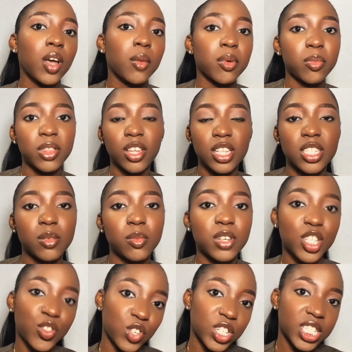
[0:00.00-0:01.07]
maybe 30
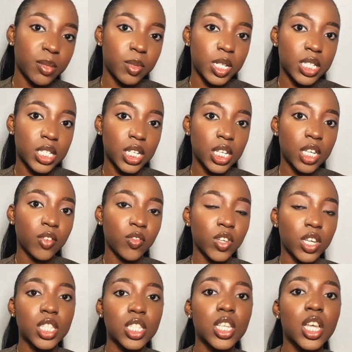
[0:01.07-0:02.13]
minutes, 40 minutes in the
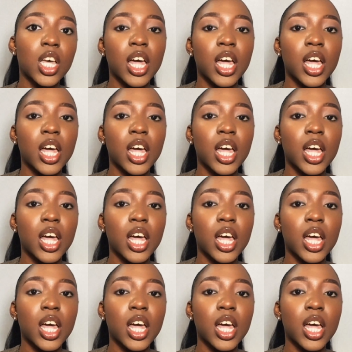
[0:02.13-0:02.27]
evening,